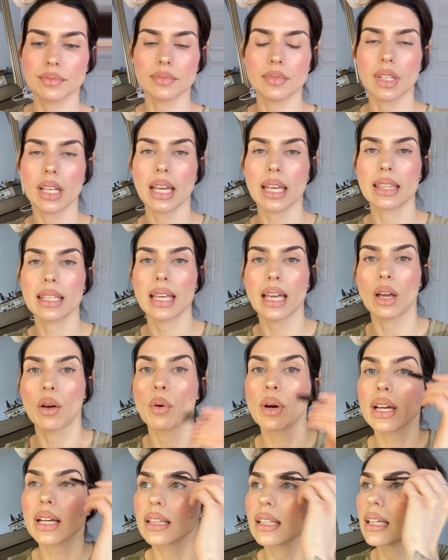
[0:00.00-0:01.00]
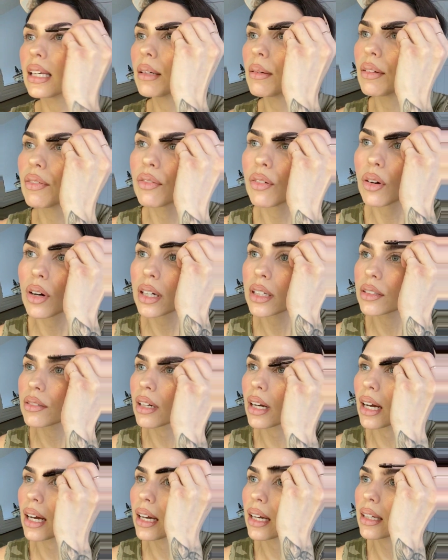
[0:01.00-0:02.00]
And then quickly, before it
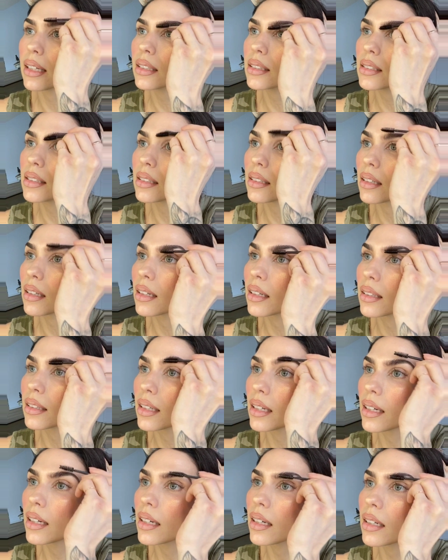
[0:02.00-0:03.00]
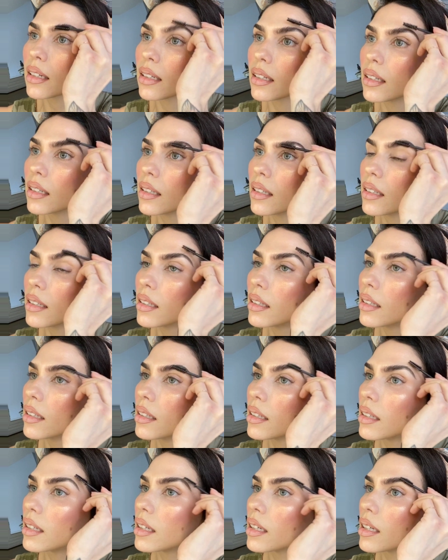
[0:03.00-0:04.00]
dries on there,
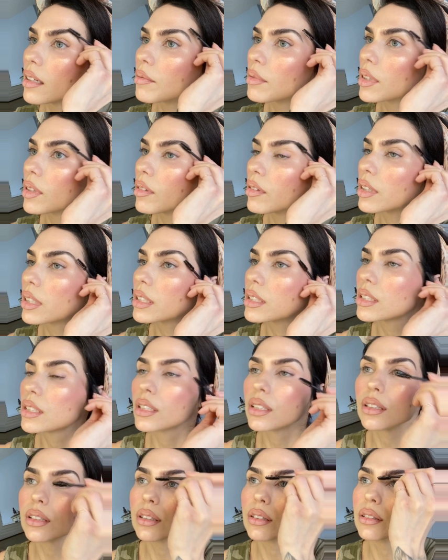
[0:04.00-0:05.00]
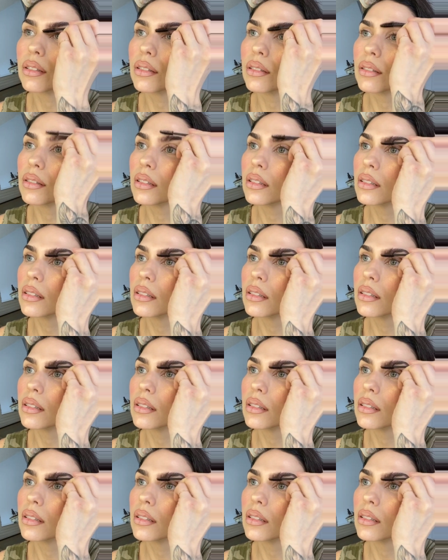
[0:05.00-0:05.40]
I'm going to